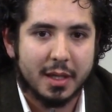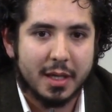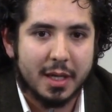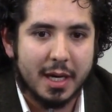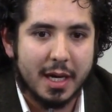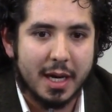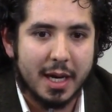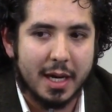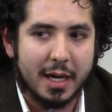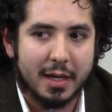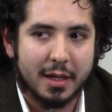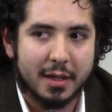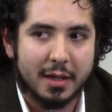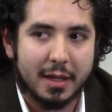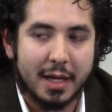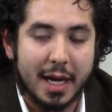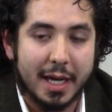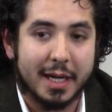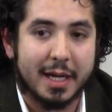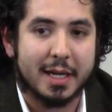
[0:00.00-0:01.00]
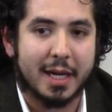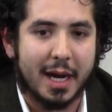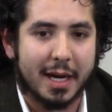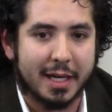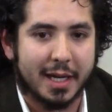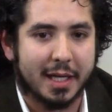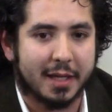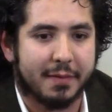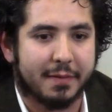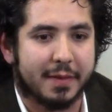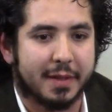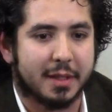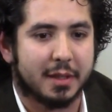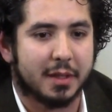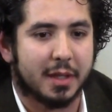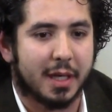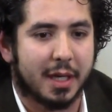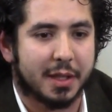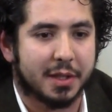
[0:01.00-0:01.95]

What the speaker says: And I even